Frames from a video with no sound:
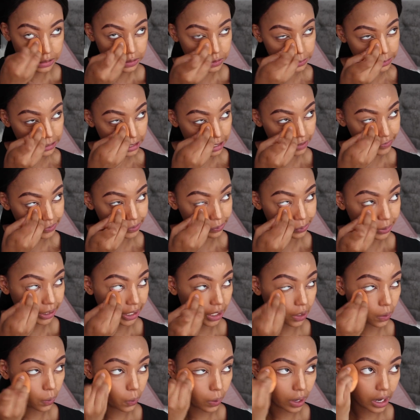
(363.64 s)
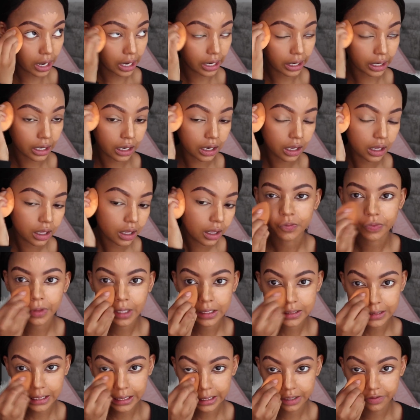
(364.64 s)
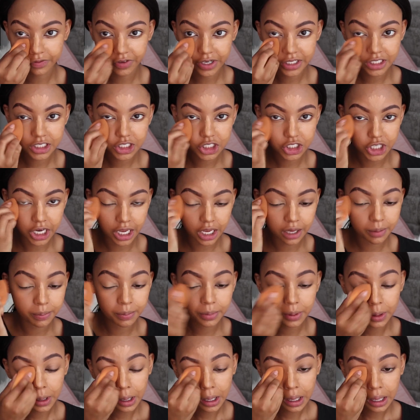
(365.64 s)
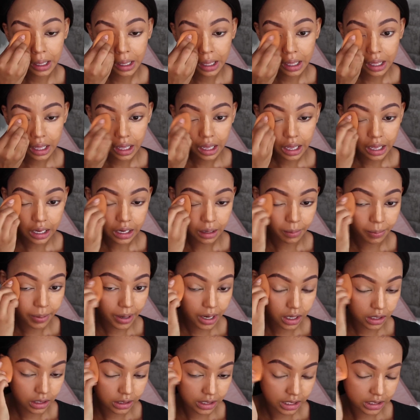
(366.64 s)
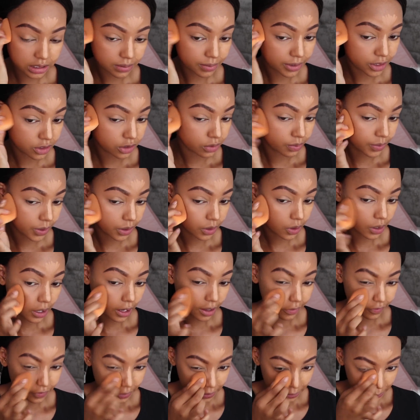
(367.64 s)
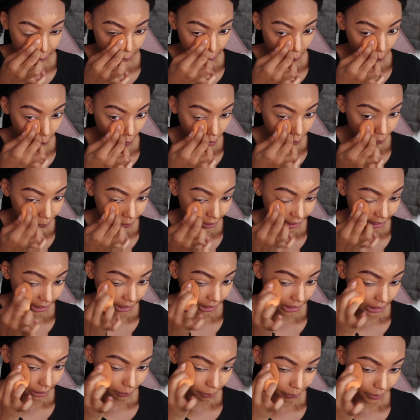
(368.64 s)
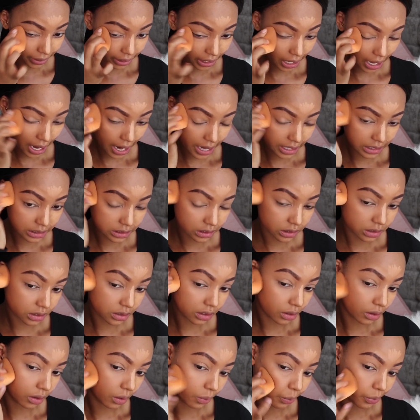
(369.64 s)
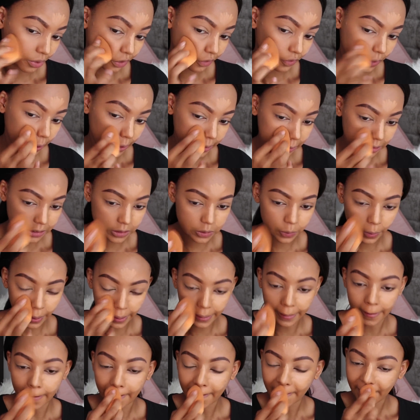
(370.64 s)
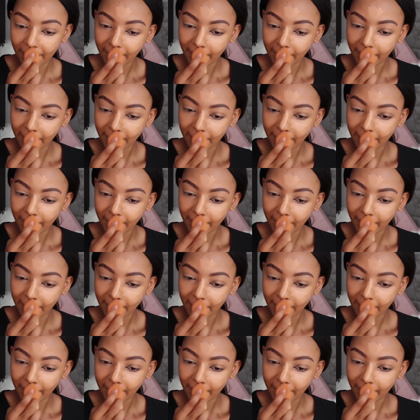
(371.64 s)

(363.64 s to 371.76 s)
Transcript: They do have a pink one. It's like a funny shape, and apparently that's meant to make your life easier while blending, but I still prefer this one.